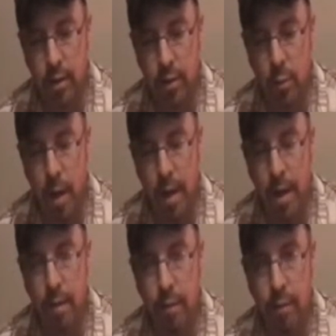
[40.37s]
the White
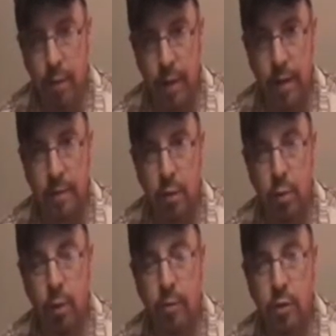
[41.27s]
Elephant. It's a
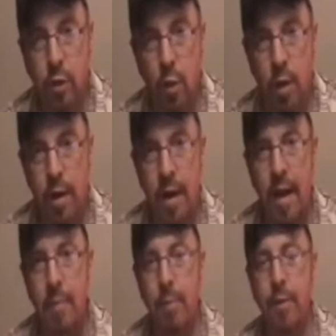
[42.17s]
thrift store in
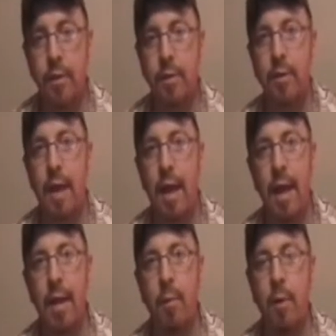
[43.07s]
Naples,
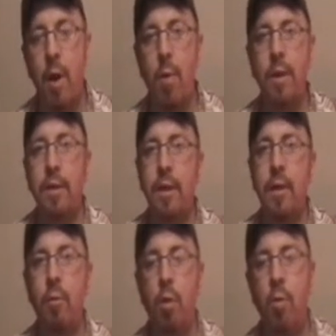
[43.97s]
and we always
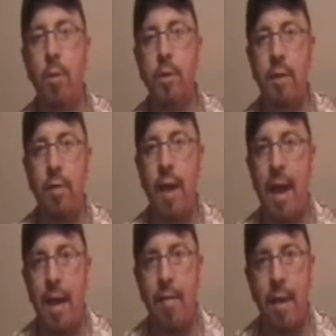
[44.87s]
hear rumors that they
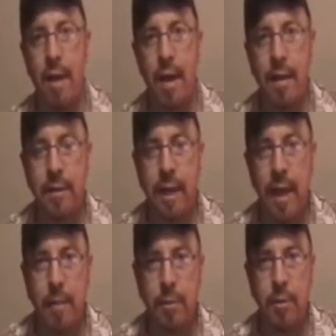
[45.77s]
have NES
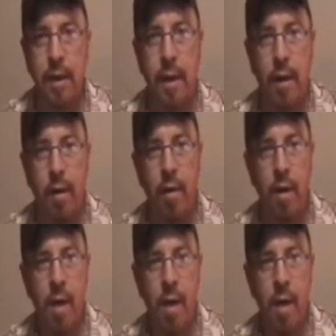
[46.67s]
games there.